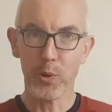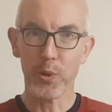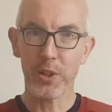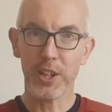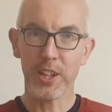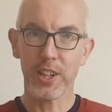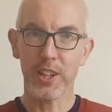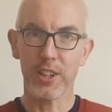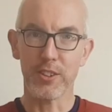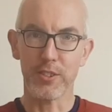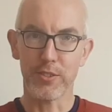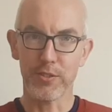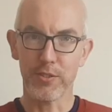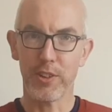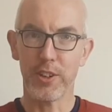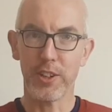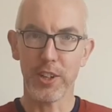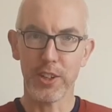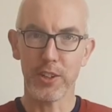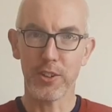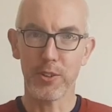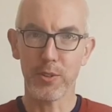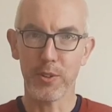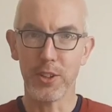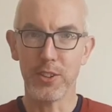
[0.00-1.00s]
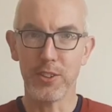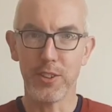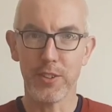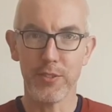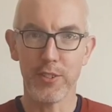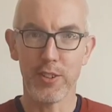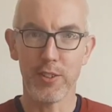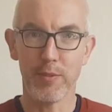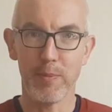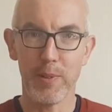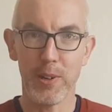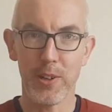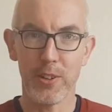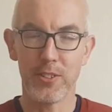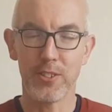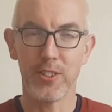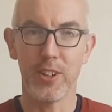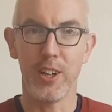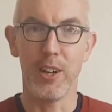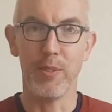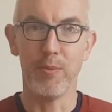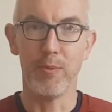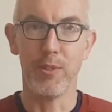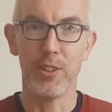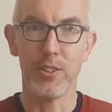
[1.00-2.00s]
Morning, it's Friday the 27th of March
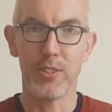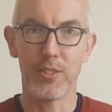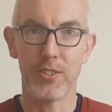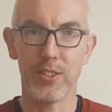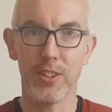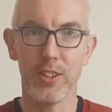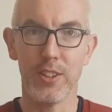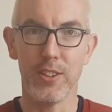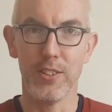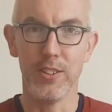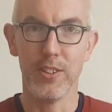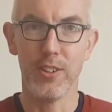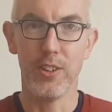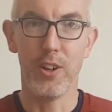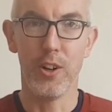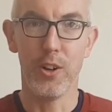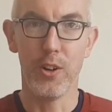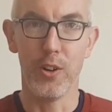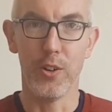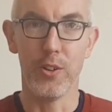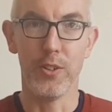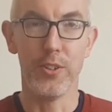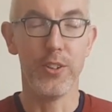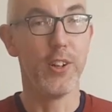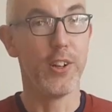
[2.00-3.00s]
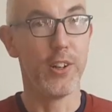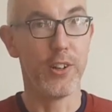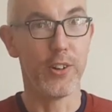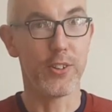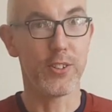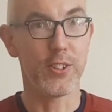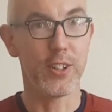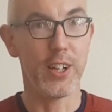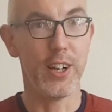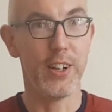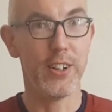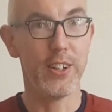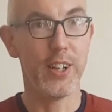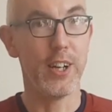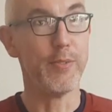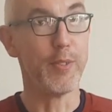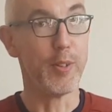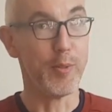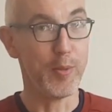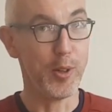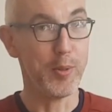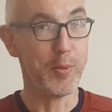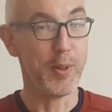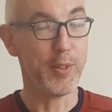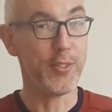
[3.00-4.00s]
and we're still on lockdown and we
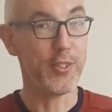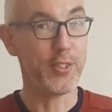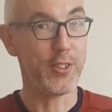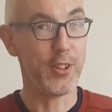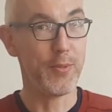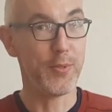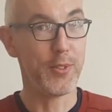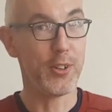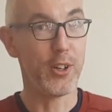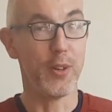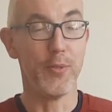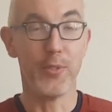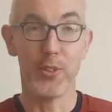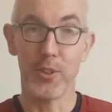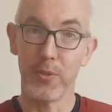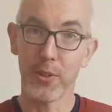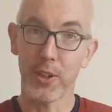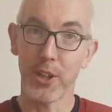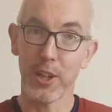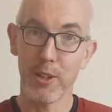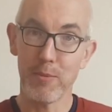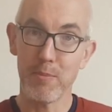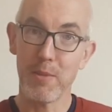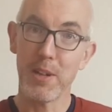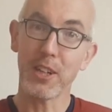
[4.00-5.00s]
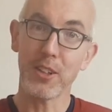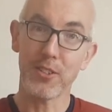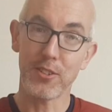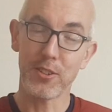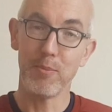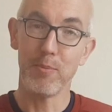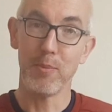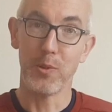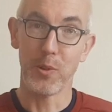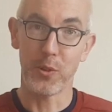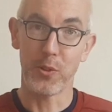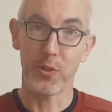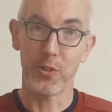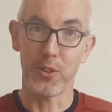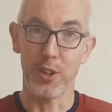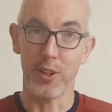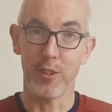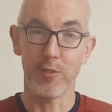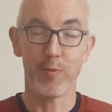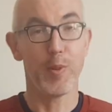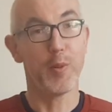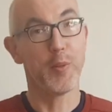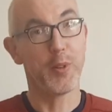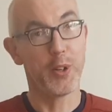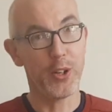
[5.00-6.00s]
will be for some time. So we're going to make some more
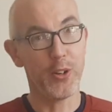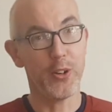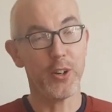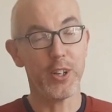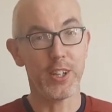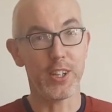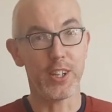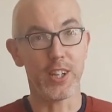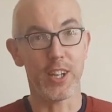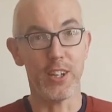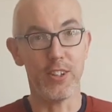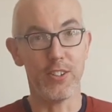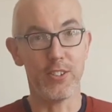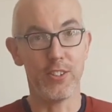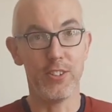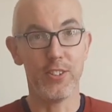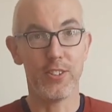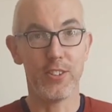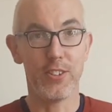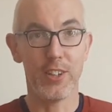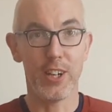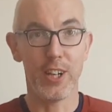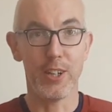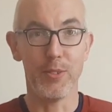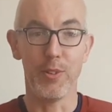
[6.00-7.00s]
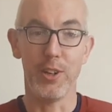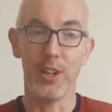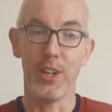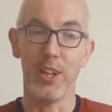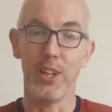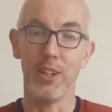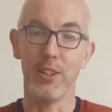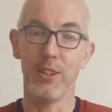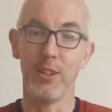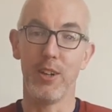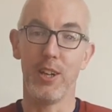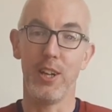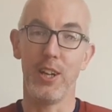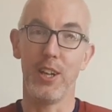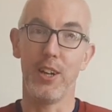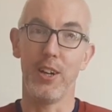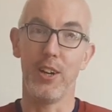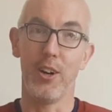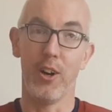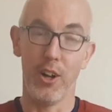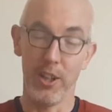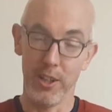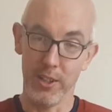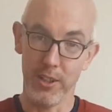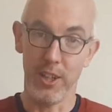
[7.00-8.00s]
stuff, but we're not in the kitchen. Today we're in
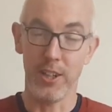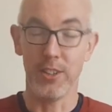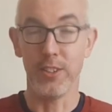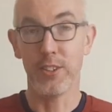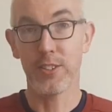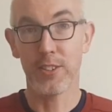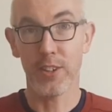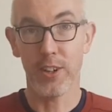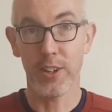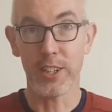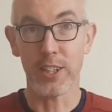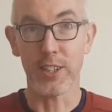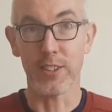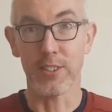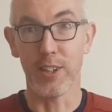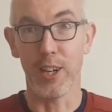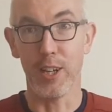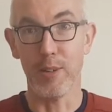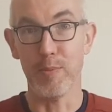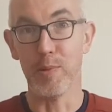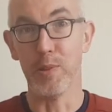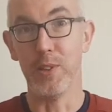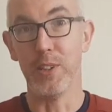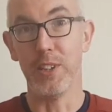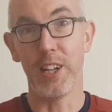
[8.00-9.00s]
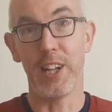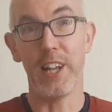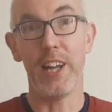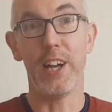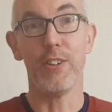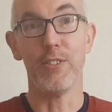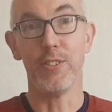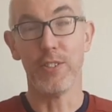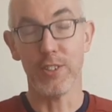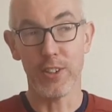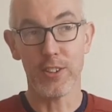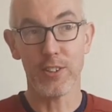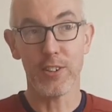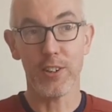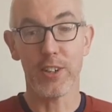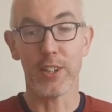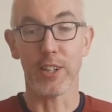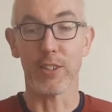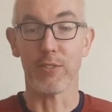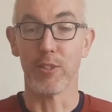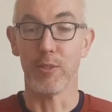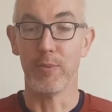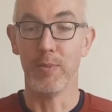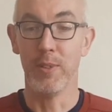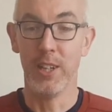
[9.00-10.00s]
at the dining table, in the lounge, in the
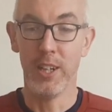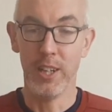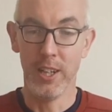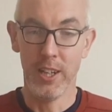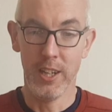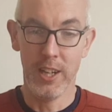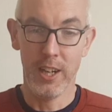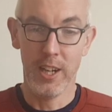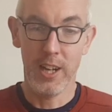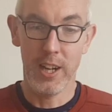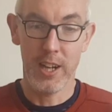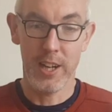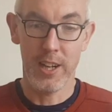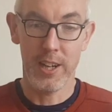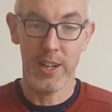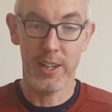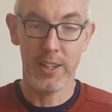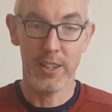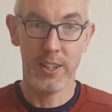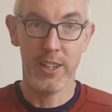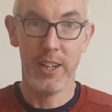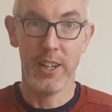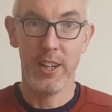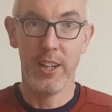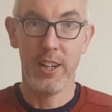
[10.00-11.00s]
dining room. Uh,